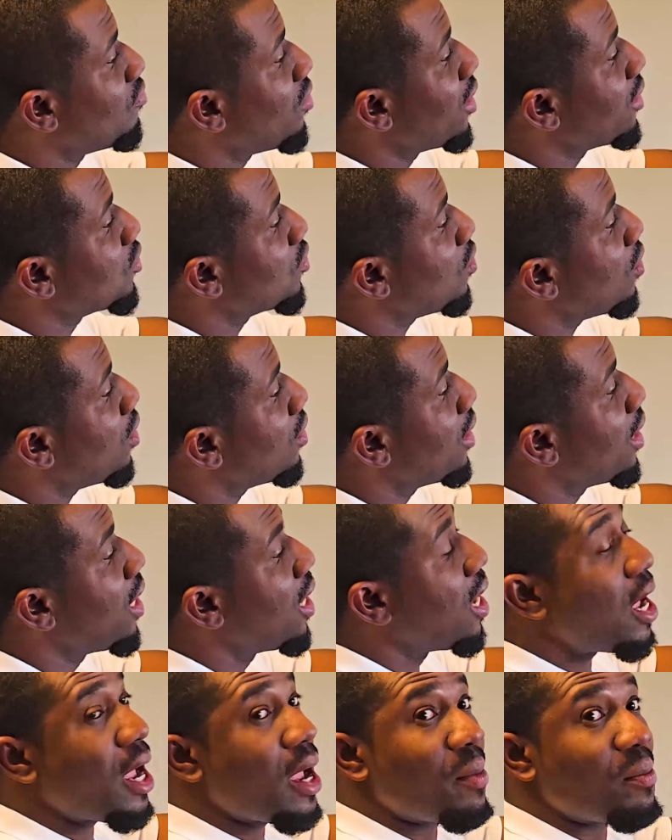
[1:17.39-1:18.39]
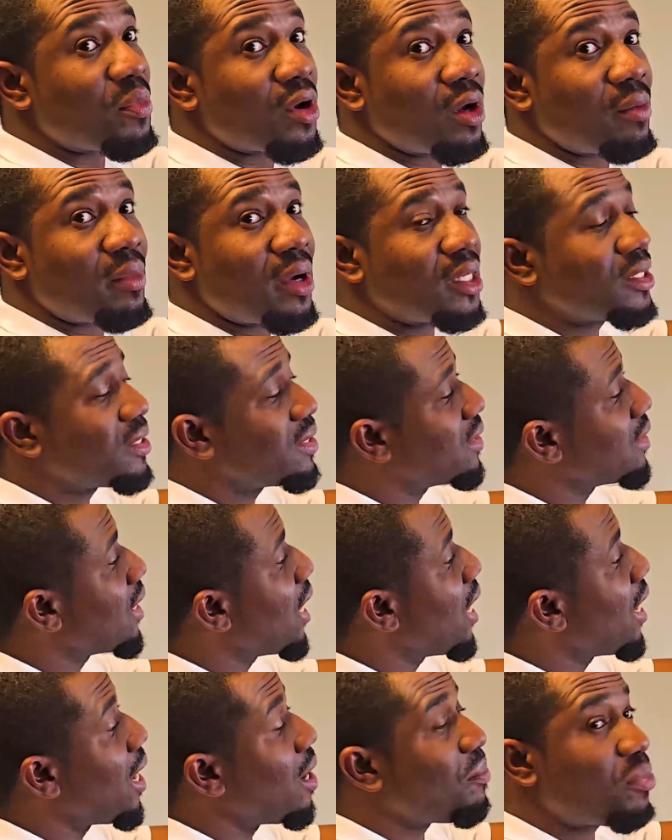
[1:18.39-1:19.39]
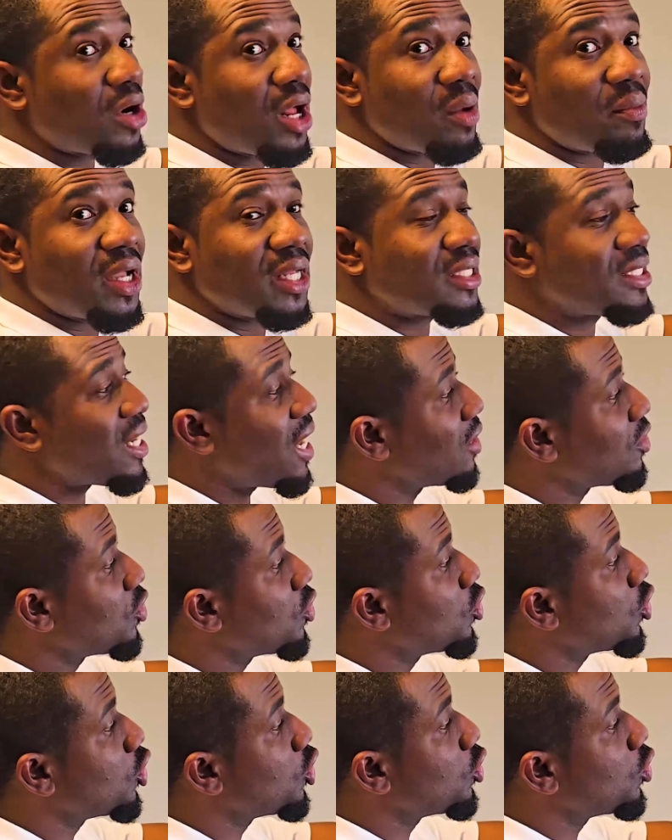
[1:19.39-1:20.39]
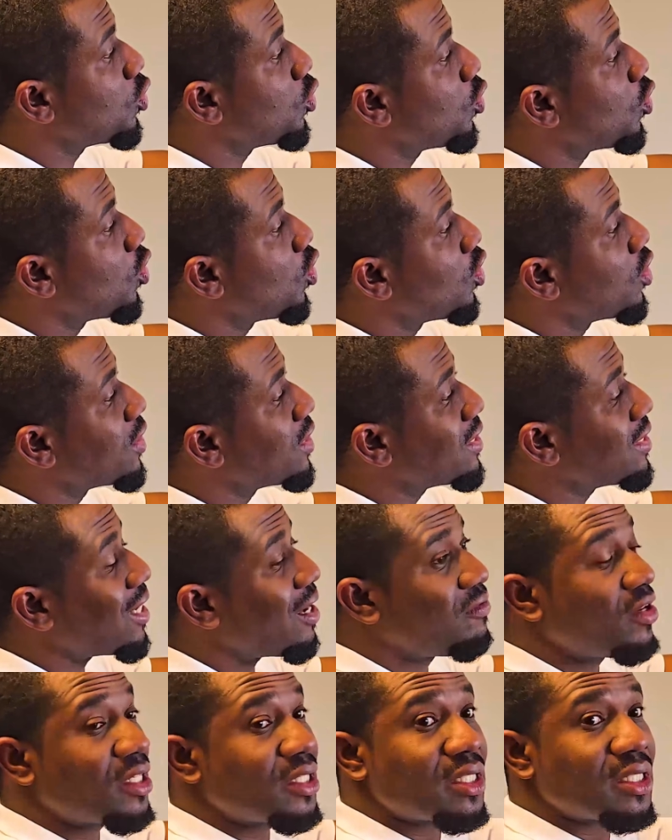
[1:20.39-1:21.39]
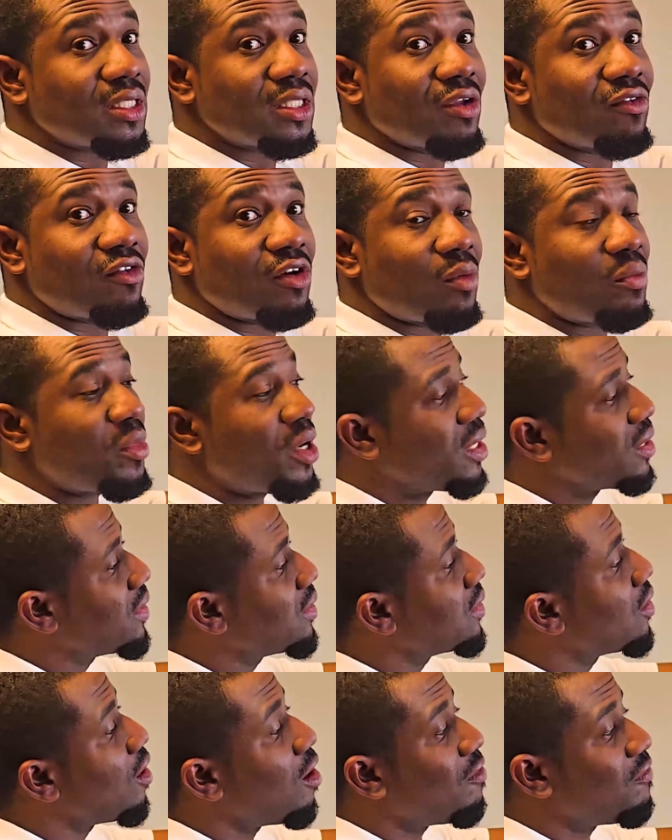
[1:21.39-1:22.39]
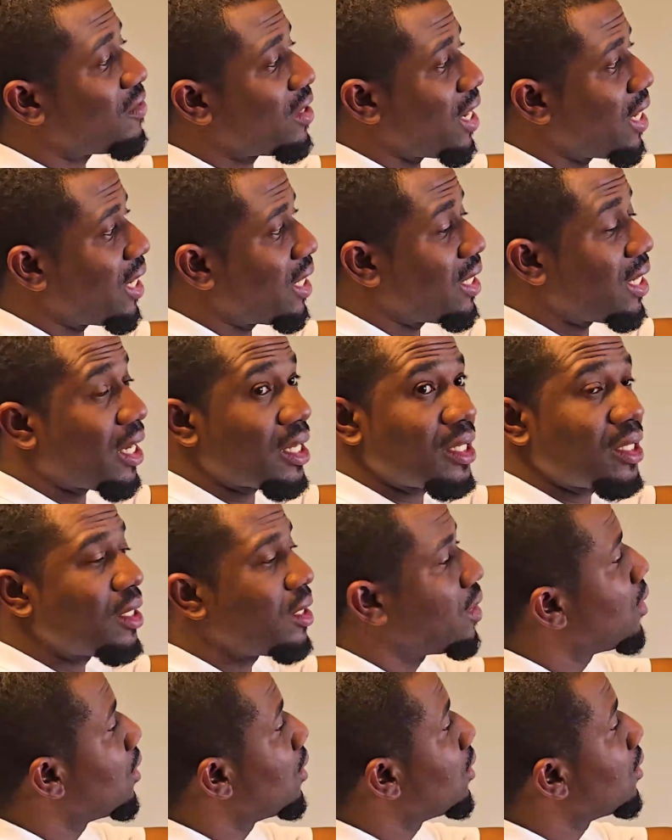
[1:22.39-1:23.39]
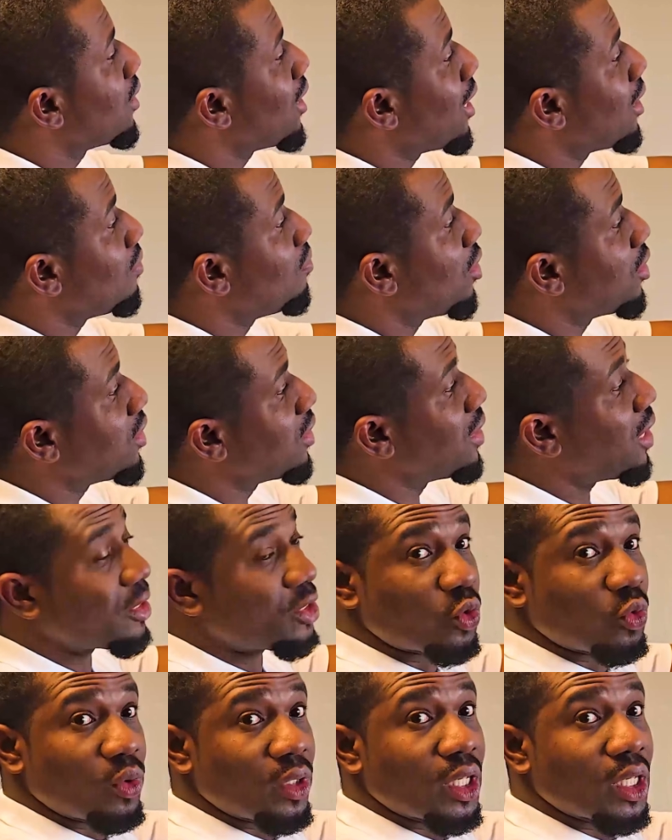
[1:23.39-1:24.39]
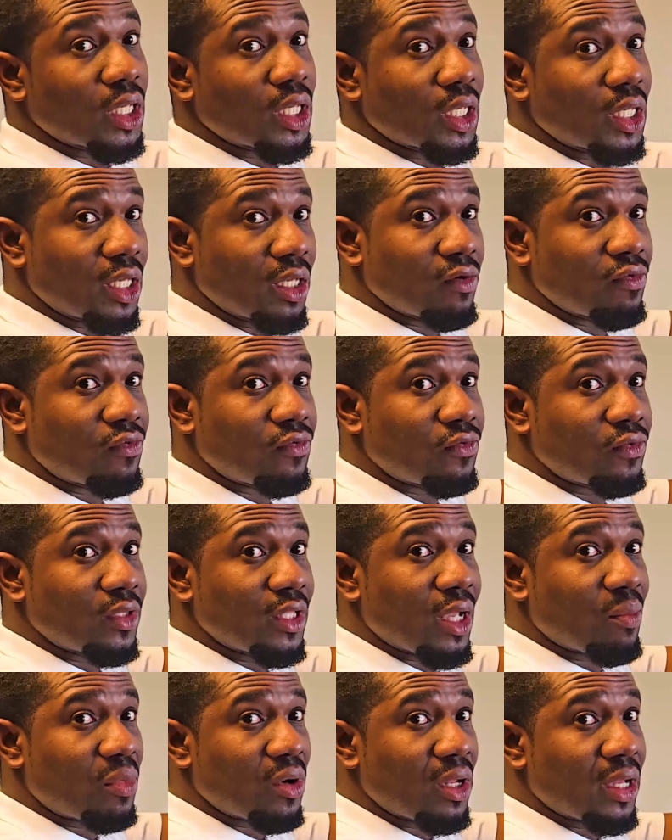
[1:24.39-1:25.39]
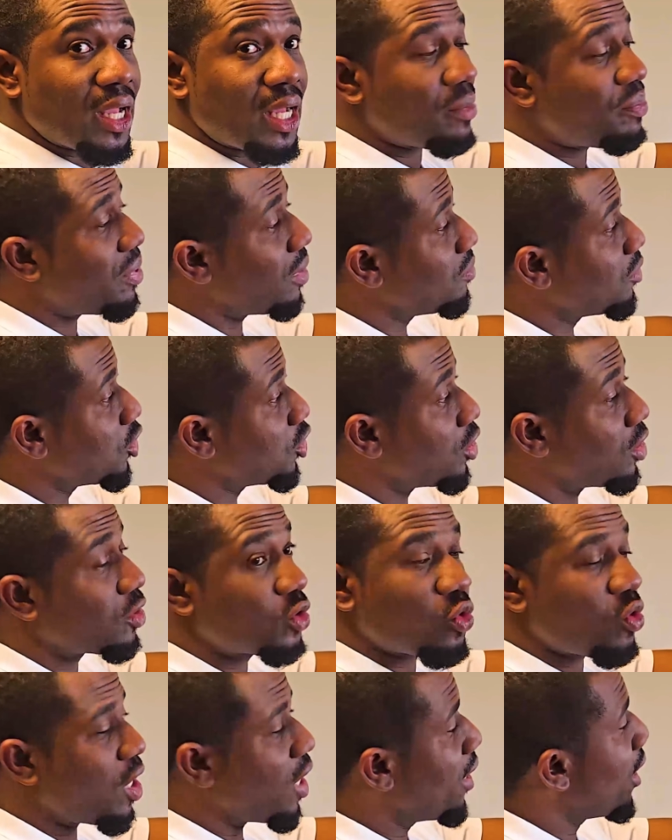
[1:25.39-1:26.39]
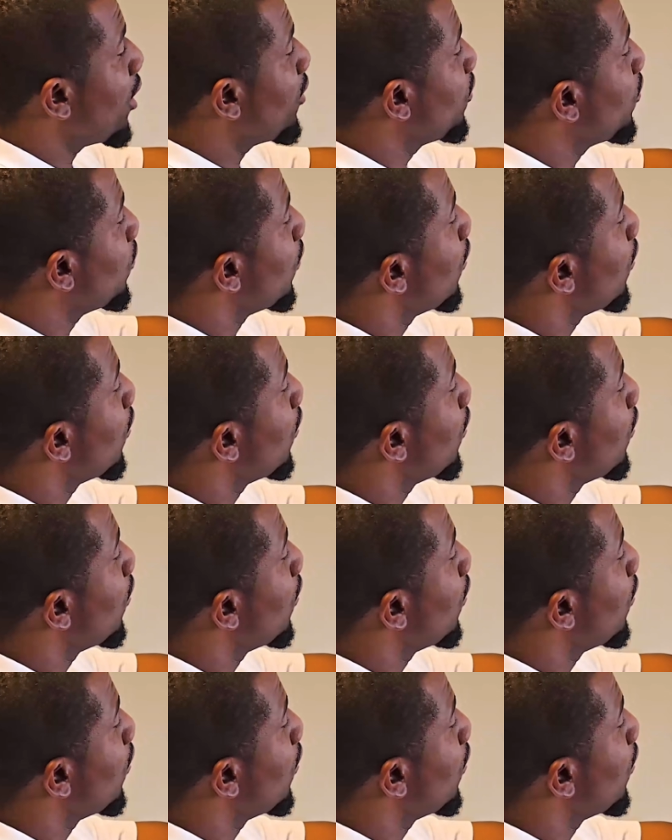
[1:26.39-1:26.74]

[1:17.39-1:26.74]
It's called Employment and Social Service Development of Canada. They are the body that will give the employer the permission to hire you.